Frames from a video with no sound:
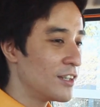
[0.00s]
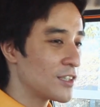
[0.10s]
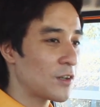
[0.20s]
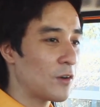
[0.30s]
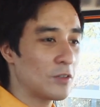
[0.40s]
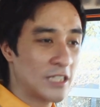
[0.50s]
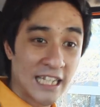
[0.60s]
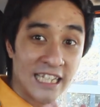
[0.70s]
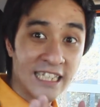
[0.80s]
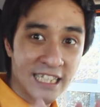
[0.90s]
so
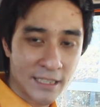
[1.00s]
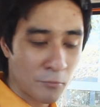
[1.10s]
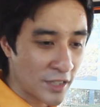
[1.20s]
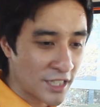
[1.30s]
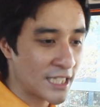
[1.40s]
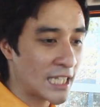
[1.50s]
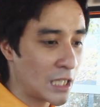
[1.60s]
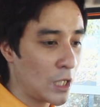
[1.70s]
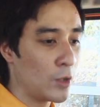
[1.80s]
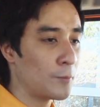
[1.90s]
sadly this mod is not
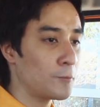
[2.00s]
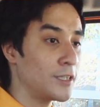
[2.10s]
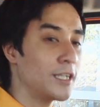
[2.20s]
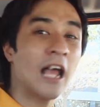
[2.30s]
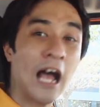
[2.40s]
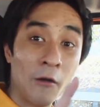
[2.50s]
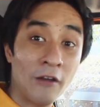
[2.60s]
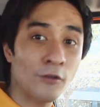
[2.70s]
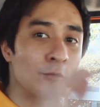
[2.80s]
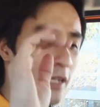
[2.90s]
equipped with it
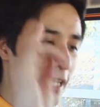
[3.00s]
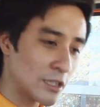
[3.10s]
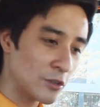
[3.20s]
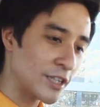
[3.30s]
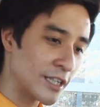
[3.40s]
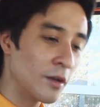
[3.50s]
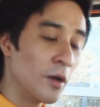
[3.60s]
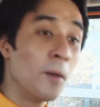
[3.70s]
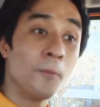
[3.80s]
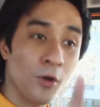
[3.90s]
however we'll get to that
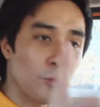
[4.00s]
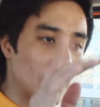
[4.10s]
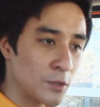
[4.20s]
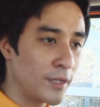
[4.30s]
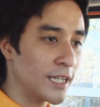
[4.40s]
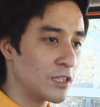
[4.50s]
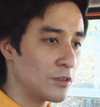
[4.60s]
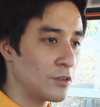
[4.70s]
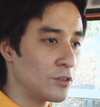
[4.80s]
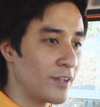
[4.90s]
more once we get
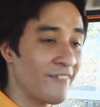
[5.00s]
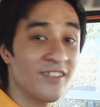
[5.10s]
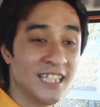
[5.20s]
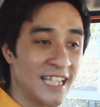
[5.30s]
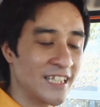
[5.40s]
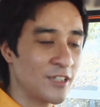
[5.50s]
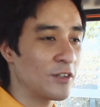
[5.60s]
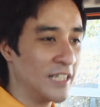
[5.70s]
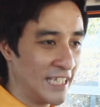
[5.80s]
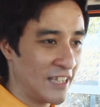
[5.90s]
to drive this later
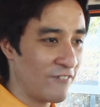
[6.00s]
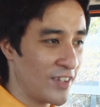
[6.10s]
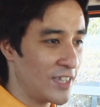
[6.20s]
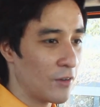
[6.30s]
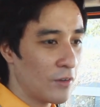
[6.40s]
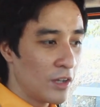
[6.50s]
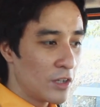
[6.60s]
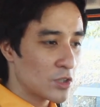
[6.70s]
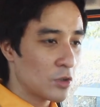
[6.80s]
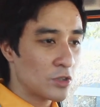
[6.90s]
on in the video
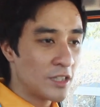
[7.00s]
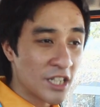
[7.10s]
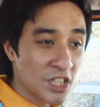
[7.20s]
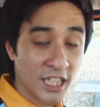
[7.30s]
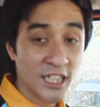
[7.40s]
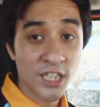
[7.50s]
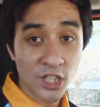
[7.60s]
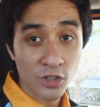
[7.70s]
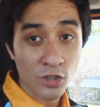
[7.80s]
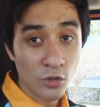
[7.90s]
so another
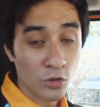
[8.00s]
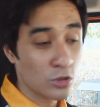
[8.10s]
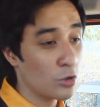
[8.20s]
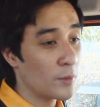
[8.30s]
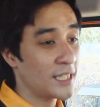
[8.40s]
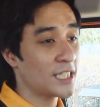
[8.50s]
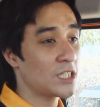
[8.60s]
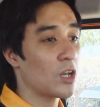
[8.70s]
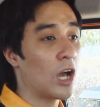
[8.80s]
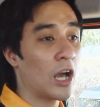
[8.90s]
signature look to with this
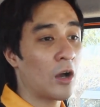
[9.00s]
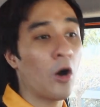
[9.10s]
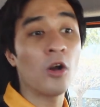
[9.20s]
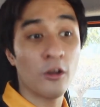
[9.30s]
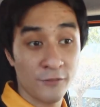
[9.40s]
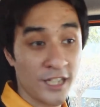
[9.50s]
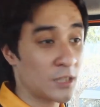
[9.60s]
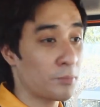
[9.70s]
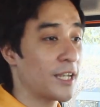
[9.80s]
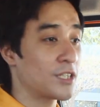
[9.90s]
uh, all of the
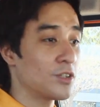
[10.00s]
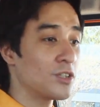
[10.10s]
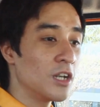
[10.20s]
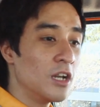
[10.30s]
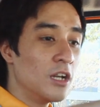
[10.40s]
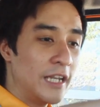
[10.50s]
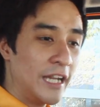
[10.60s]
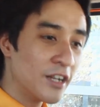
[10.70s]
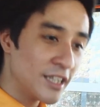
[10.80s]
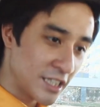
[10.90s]
S-Pressos
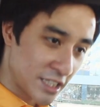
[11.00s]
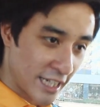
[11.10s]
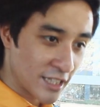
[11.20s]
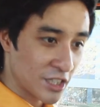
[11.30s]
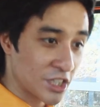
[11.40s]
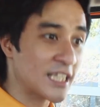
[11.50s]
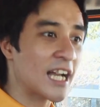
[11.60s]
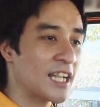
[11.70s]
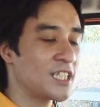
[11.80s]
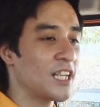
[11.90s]
here in the center
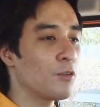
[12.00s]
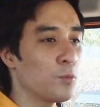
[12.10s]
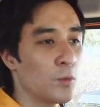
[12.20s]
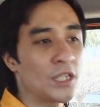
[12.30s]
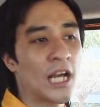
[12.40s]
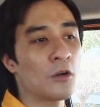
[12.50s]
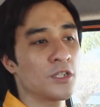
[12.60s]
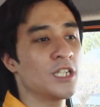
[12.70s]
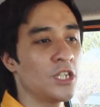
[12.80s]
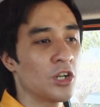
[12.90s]
stack itself which
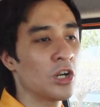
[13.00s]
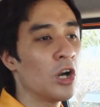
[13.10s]
houses your